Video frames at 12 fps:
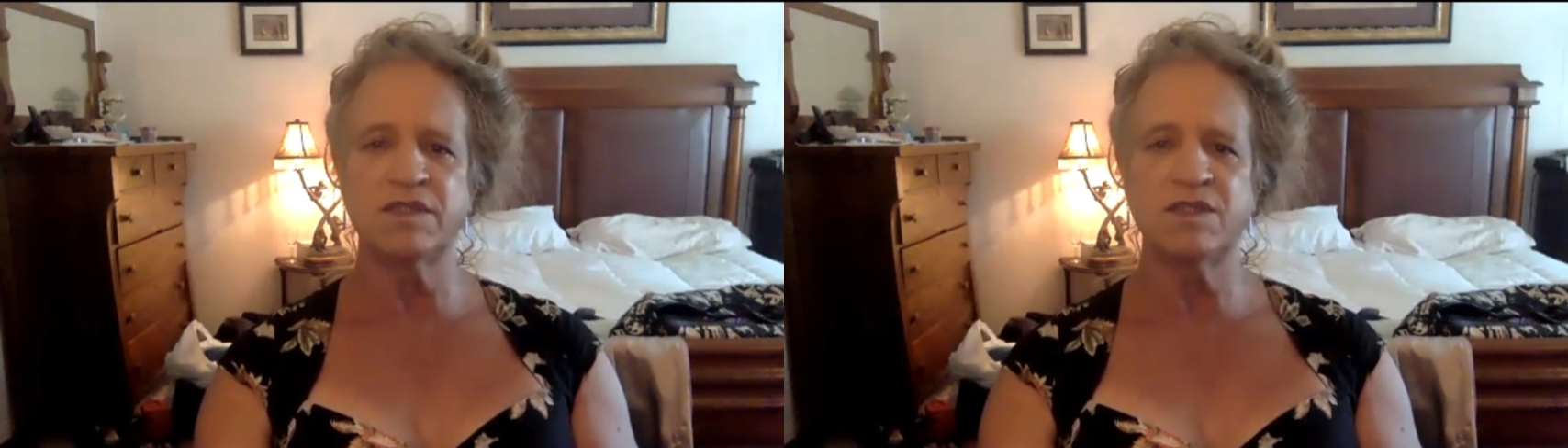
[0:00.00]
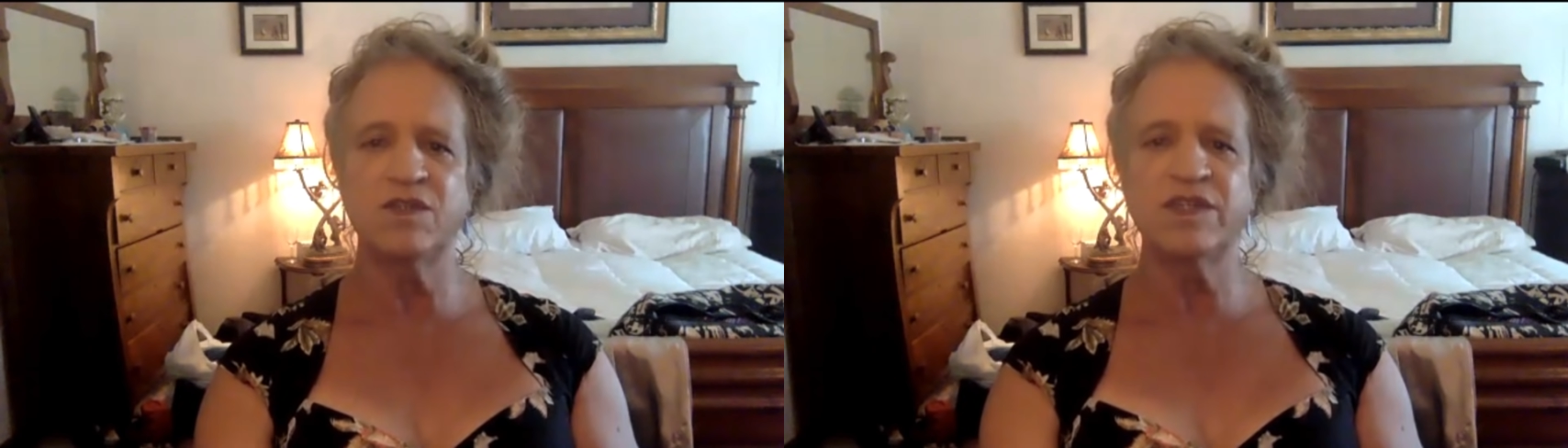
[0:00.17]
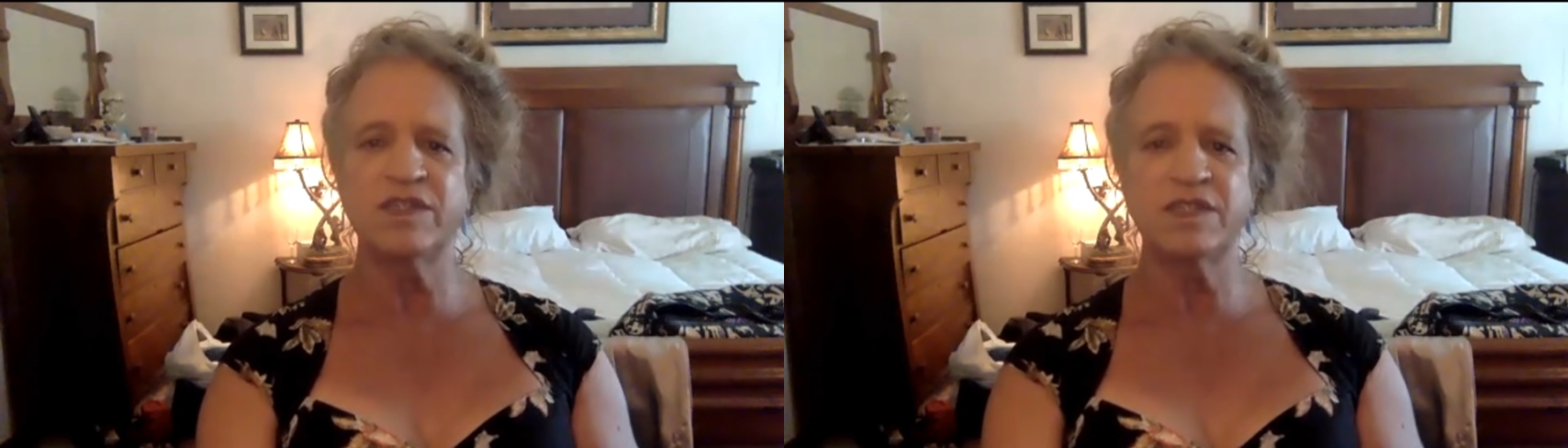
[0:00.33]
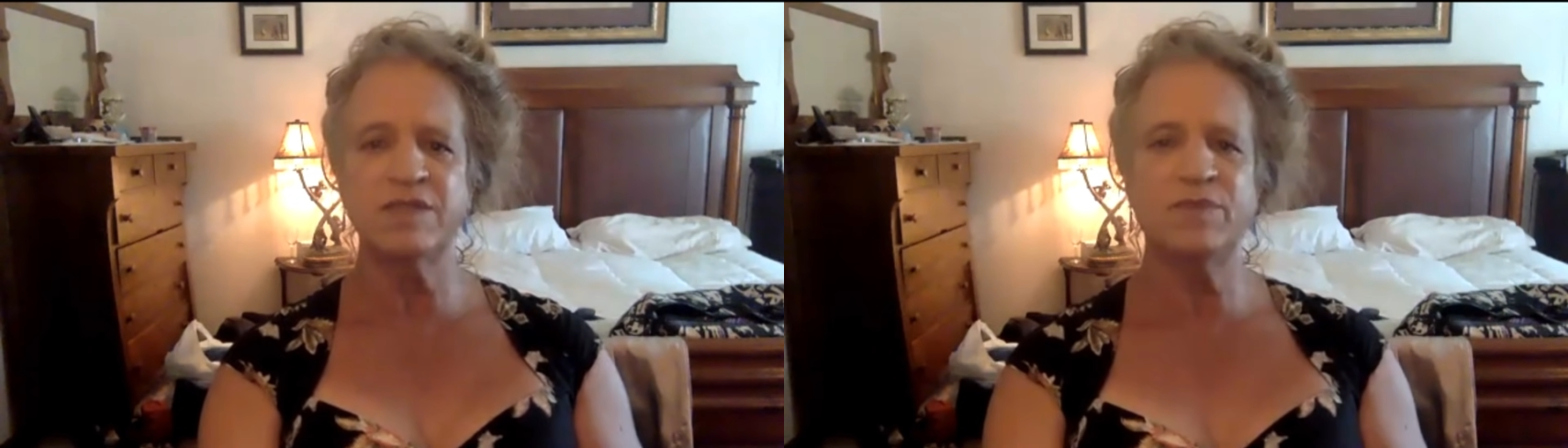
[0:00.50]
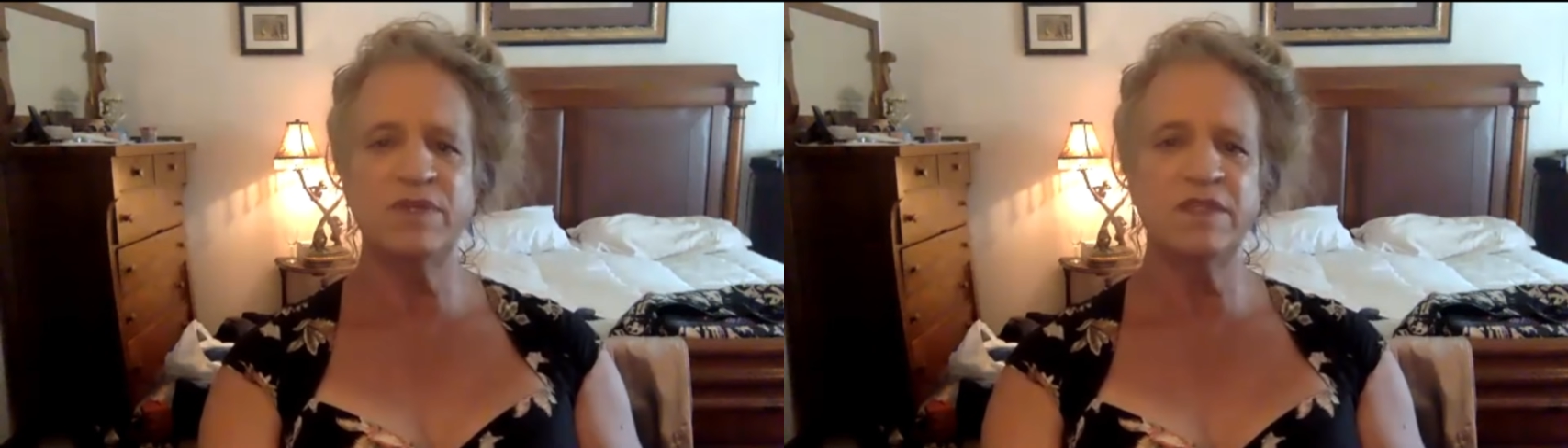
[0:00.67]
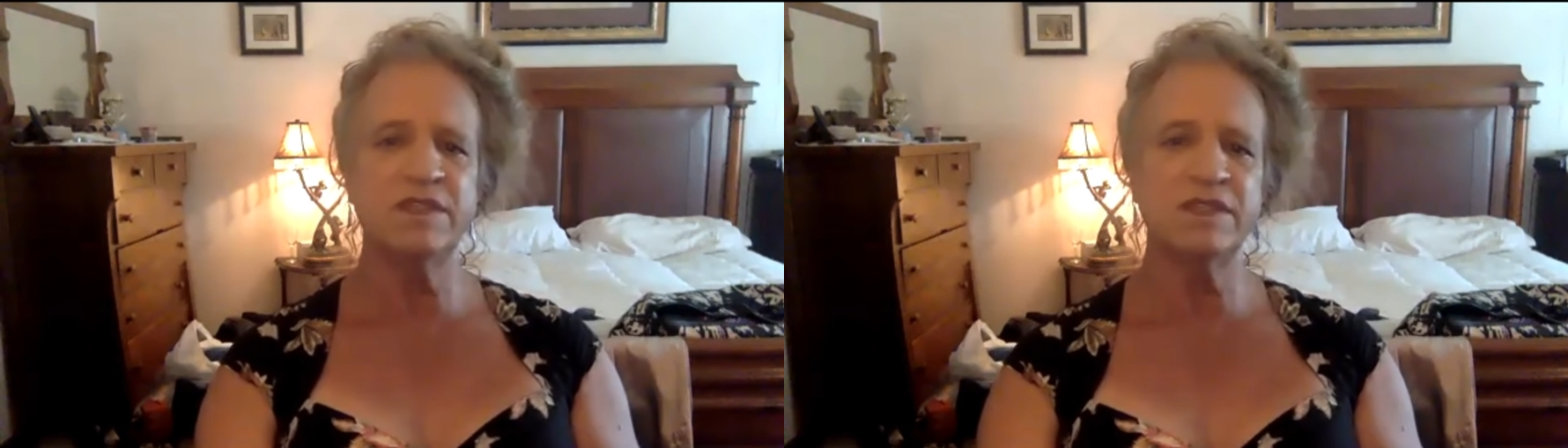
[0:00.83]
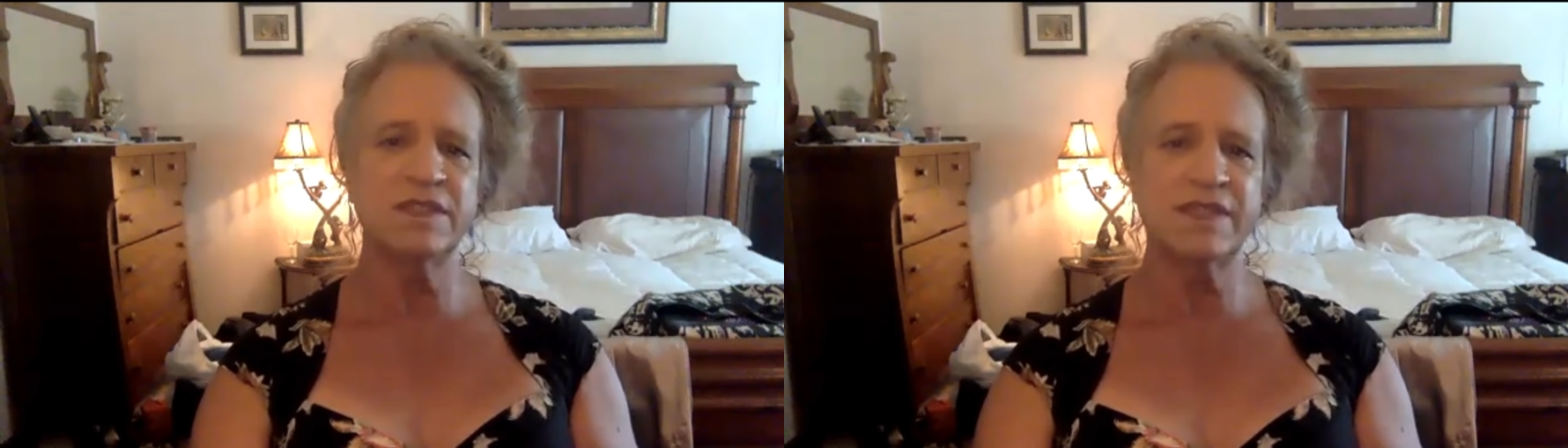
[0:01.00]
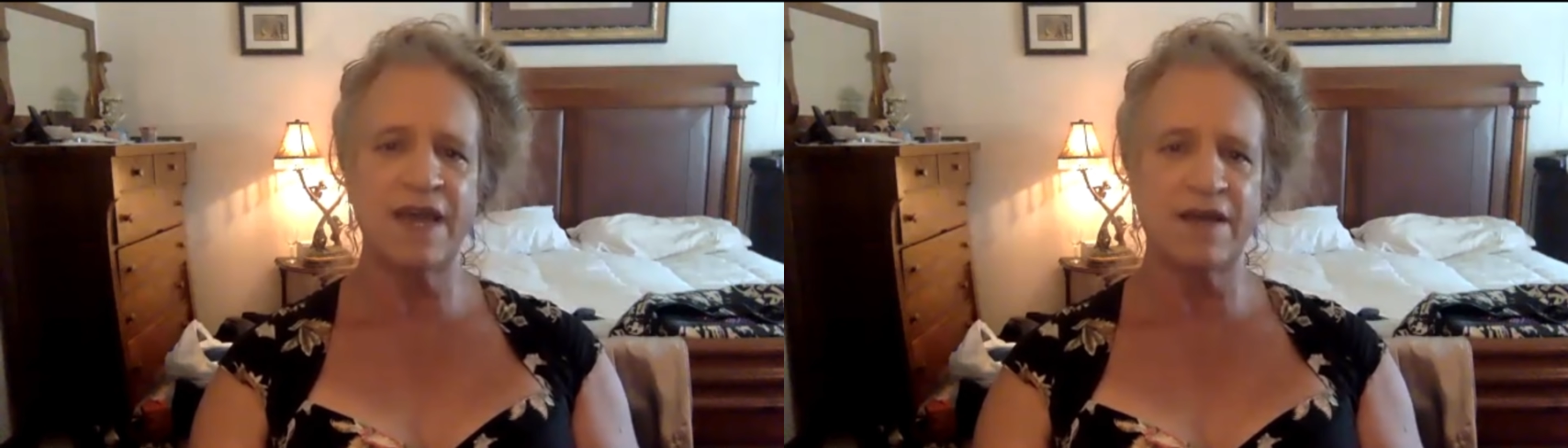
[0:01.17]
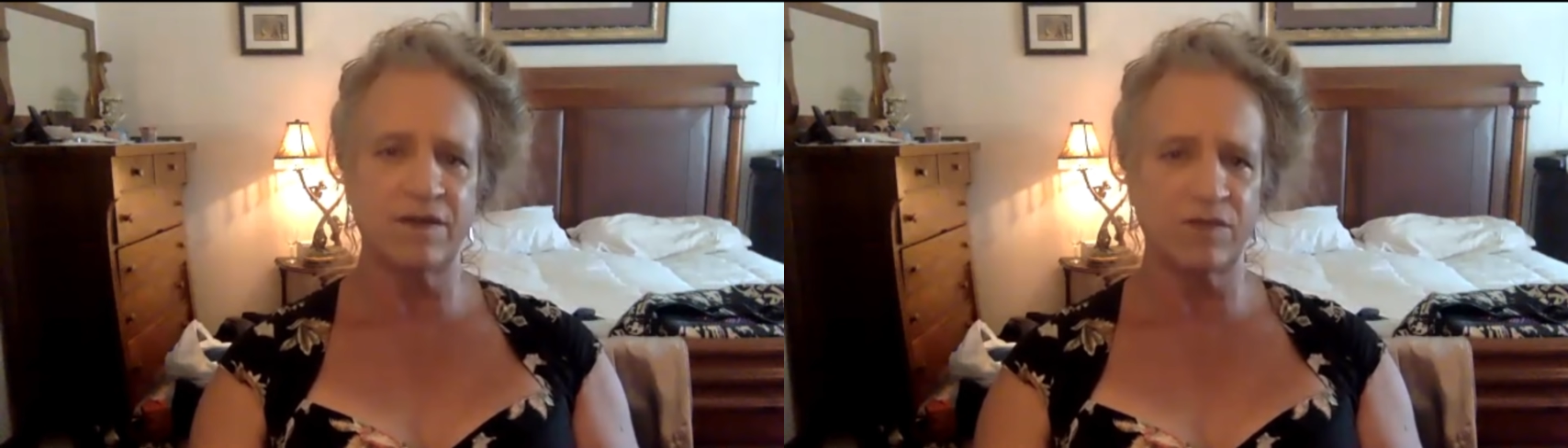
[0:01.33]
you can see pieces
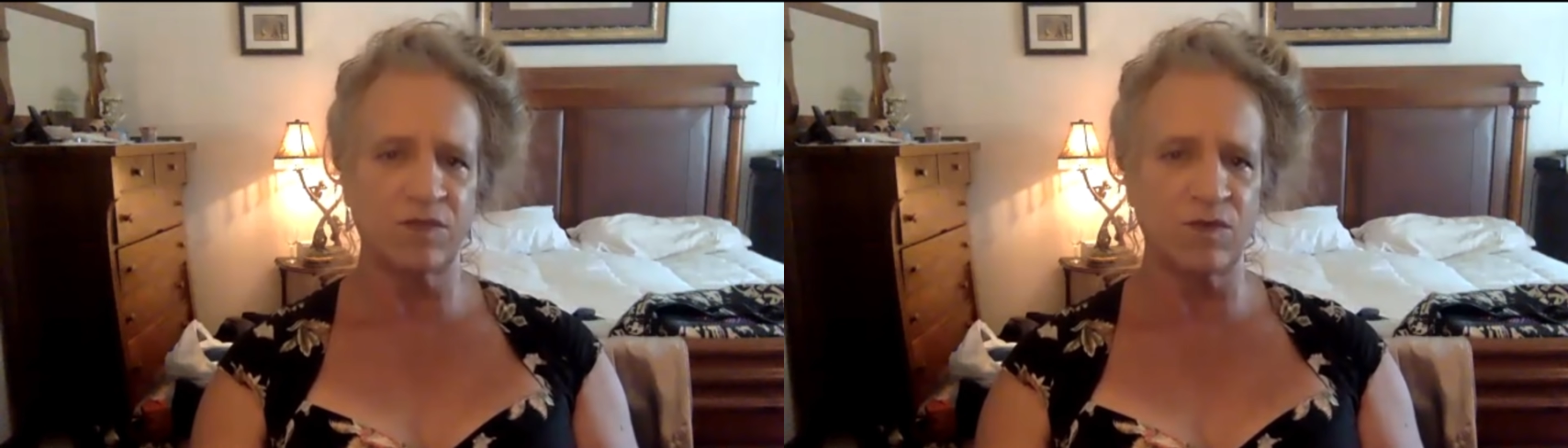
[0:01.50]
scattered